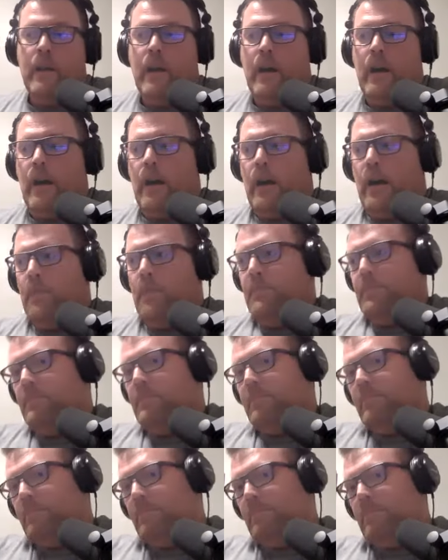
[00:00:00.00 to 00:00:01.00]
Uh,
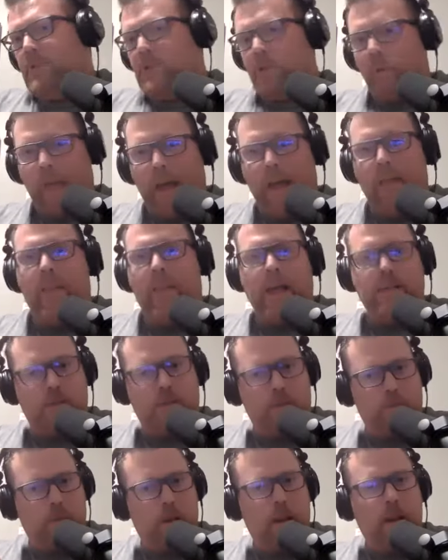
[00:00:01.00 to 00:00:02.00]
so that that's
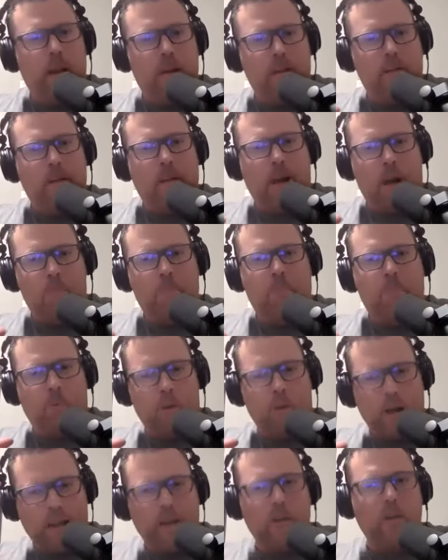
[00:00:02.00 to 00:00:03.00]
a big, a
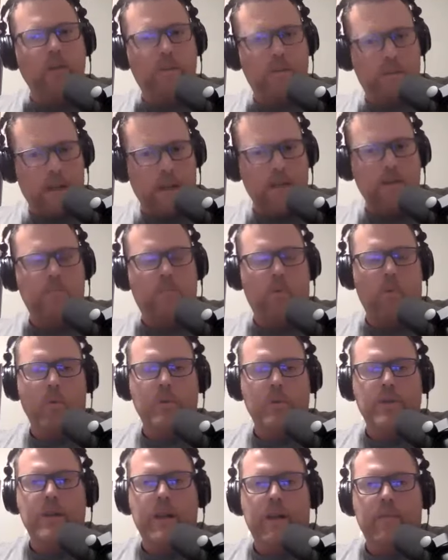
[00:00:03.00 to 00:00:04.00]
pretty good sized
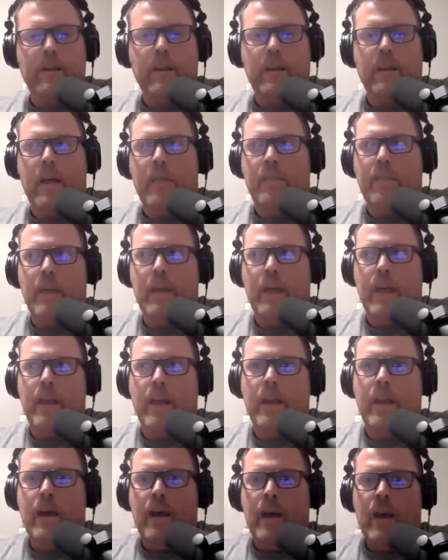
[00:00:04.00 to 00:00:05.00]
portion of it. And
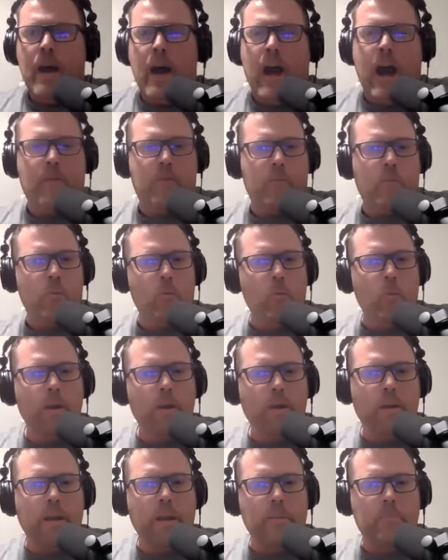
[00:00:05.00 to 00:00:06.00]
then I've
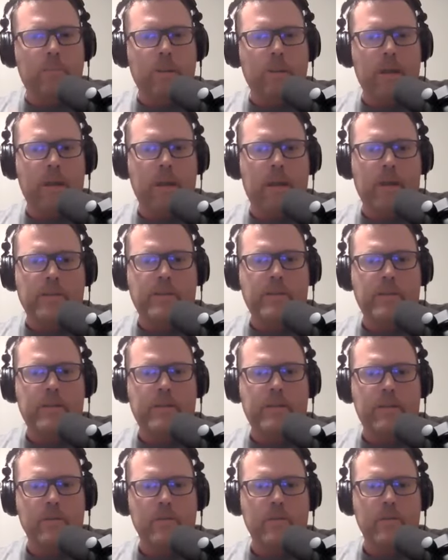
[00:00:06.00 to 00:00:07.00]
really been a
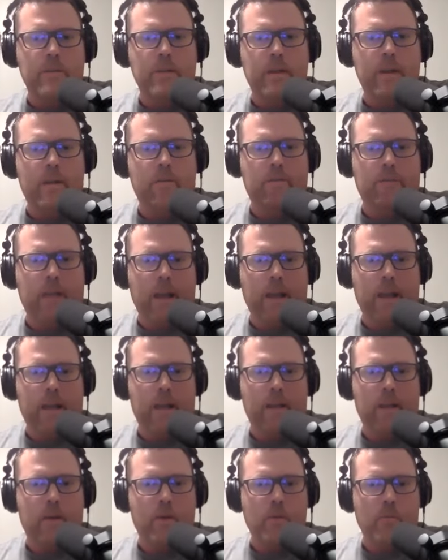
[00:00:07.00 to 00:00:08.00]
student of like
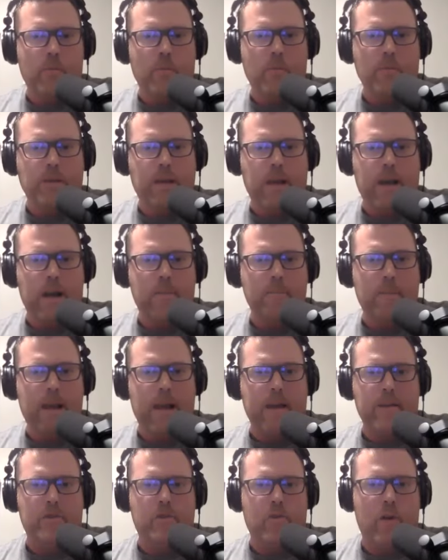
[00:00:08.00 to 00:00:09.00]
Cooper's
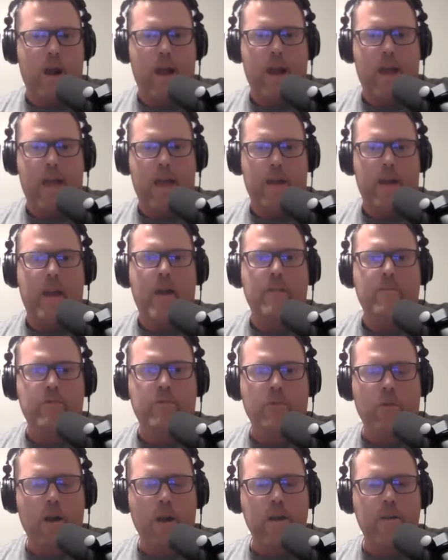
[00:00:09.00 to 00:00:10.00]
Combat Triad, and I've
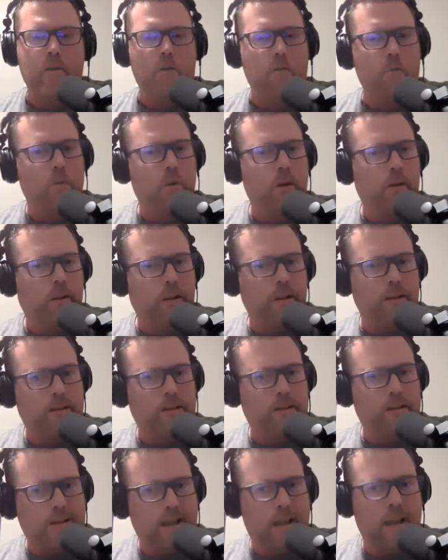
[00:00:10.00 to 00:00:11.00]
tried to really
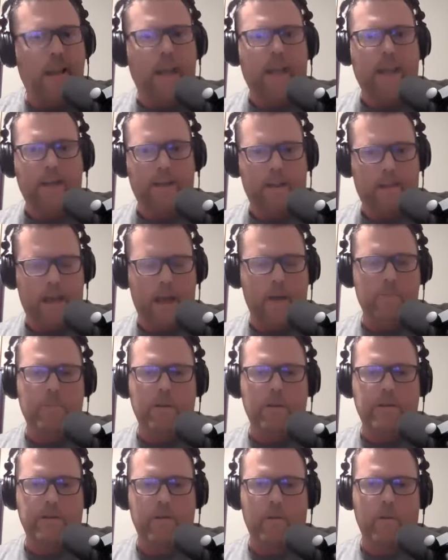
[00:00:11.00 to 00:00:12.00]
dig into that
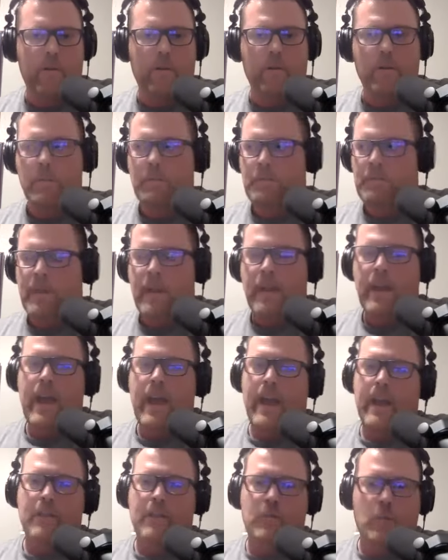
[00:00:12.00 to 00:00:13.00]
material.
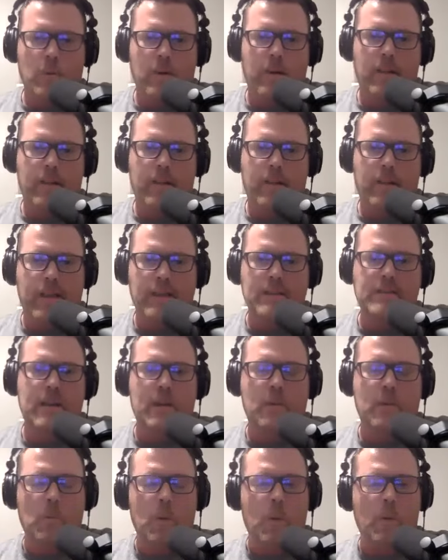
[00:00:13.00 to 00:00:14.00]
And it's one of the things
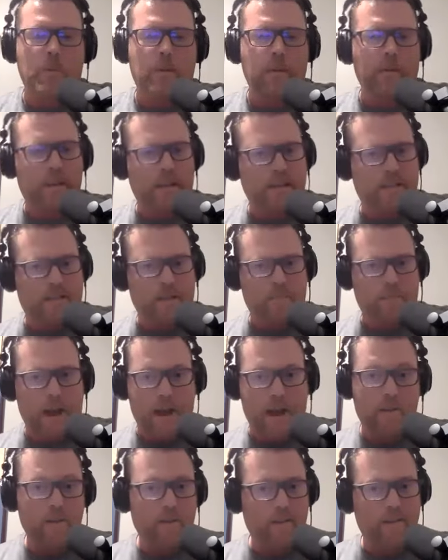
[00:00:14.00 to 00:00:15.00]
he wrote the least
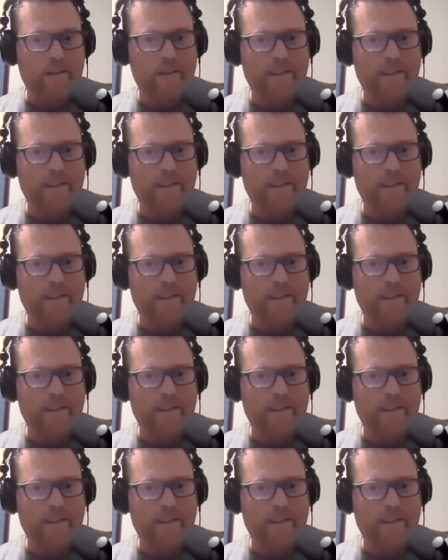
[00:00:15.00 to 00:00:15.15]
about.